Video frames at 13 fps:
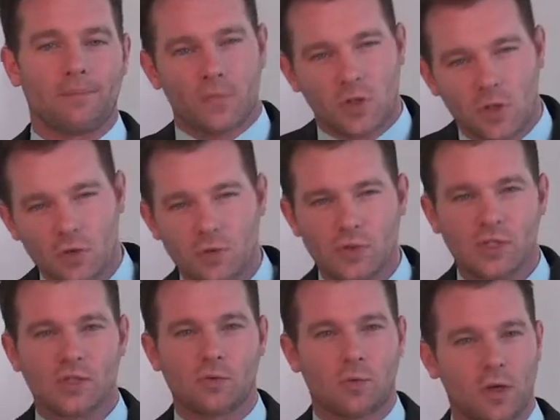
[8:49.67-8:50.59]
juice is
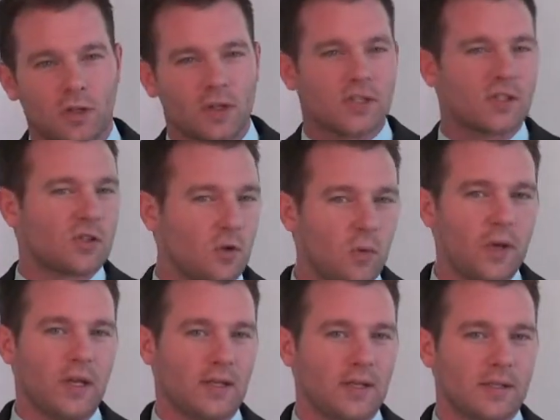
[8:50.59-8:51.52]
worth the
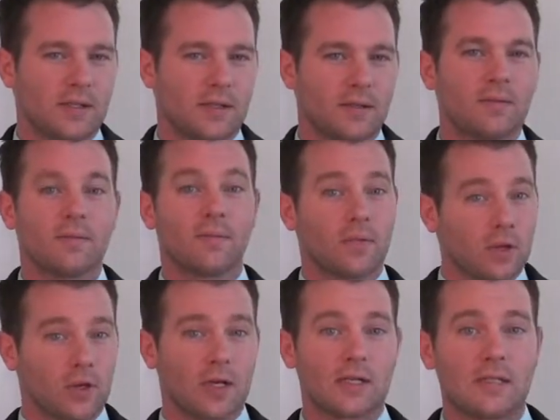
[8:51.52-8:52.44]
squeeze, they're going
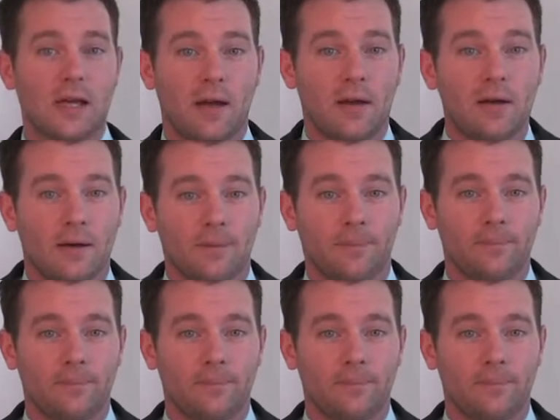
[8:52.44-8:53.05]
to sign up.